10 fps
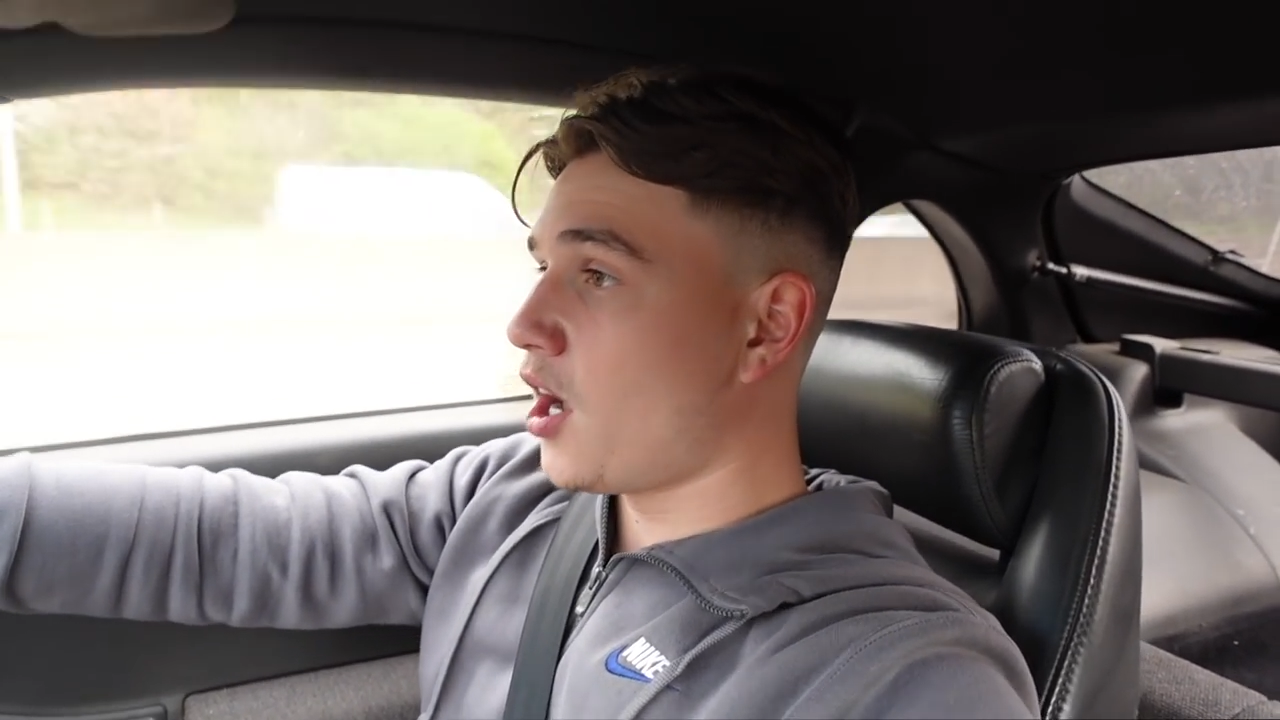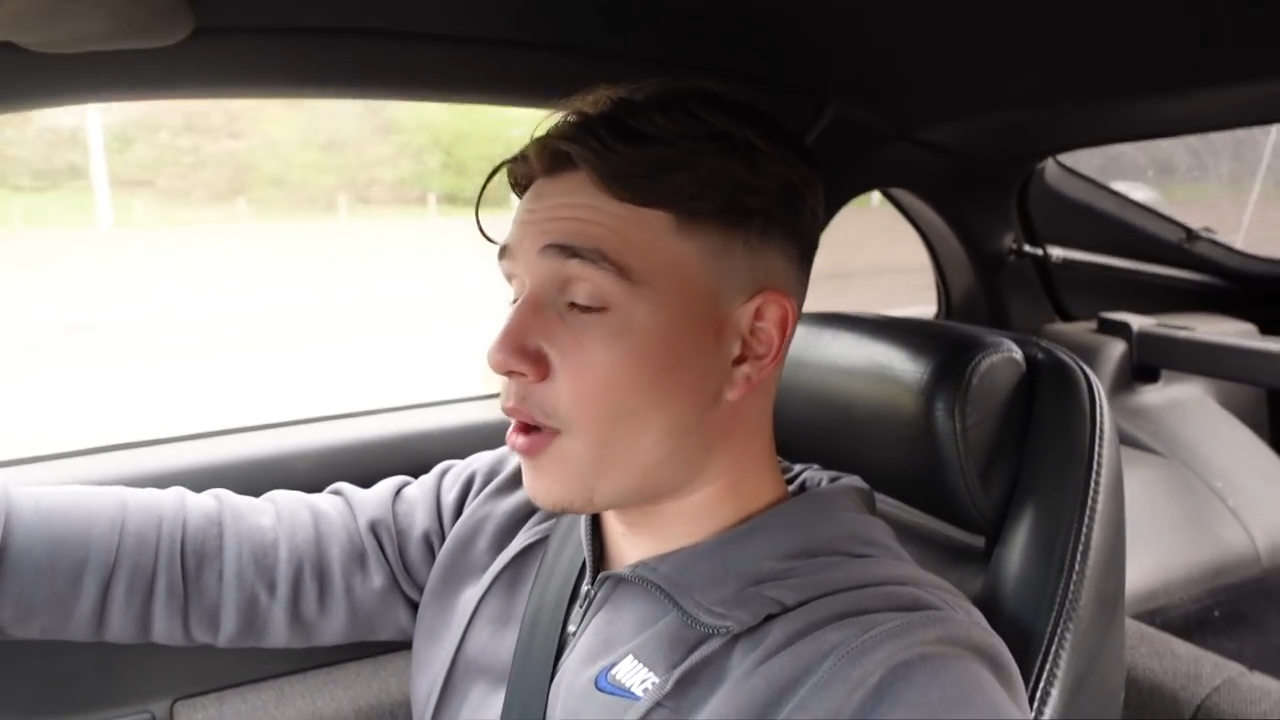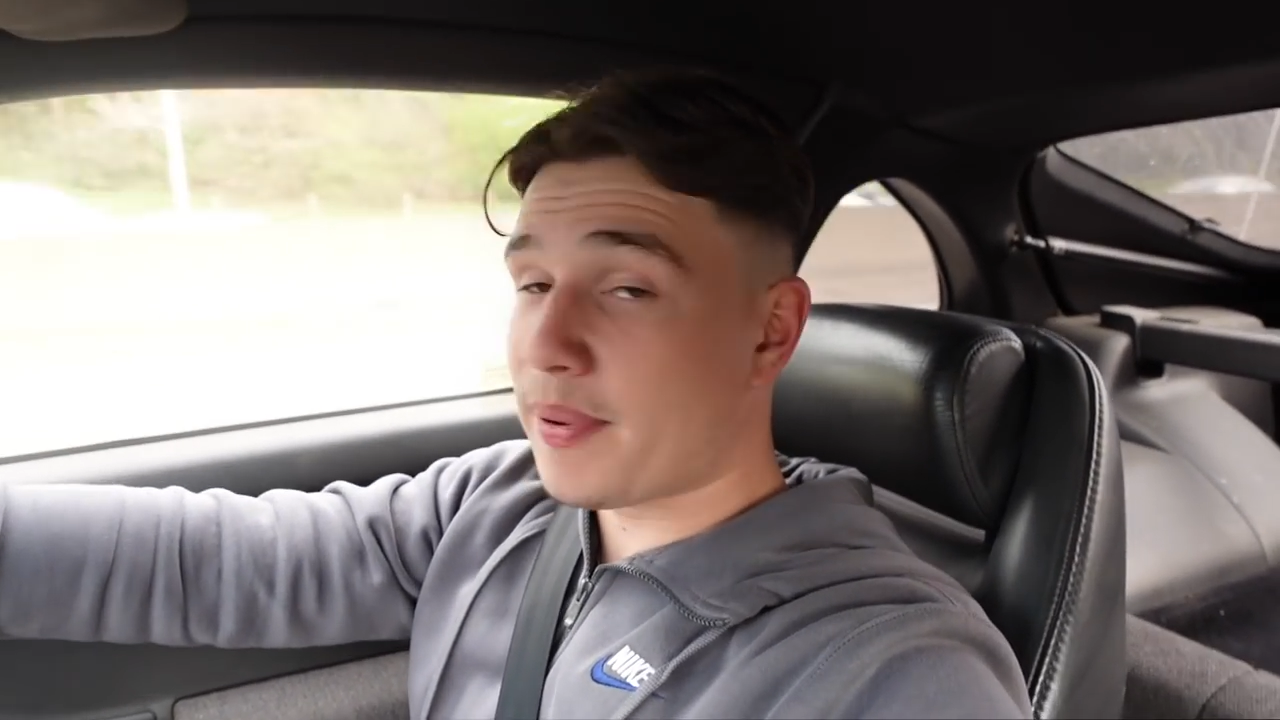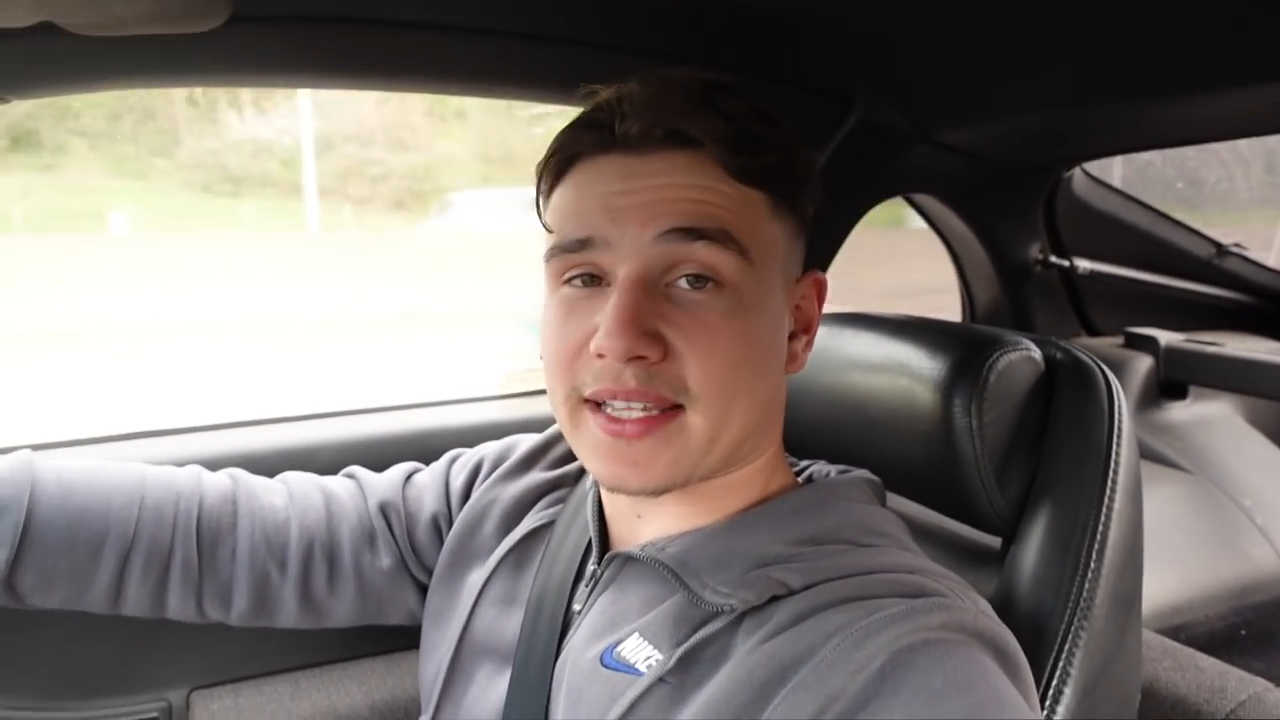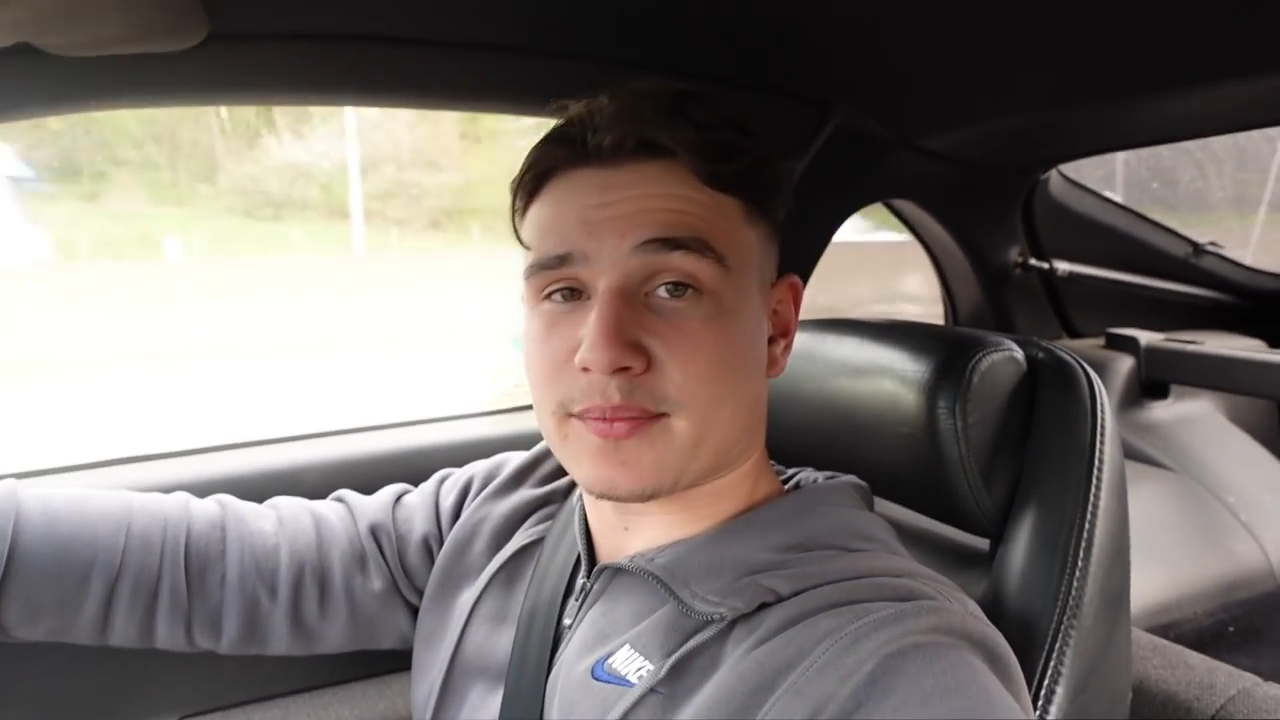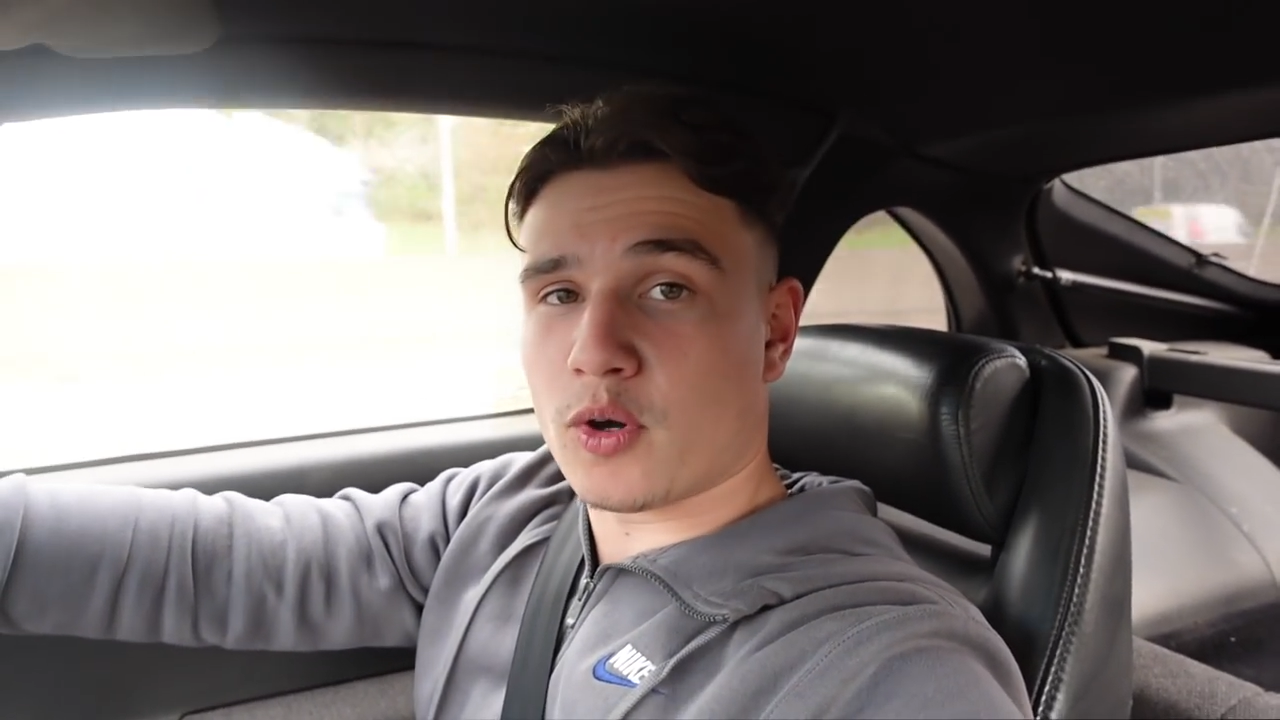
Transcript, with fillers: Hope he has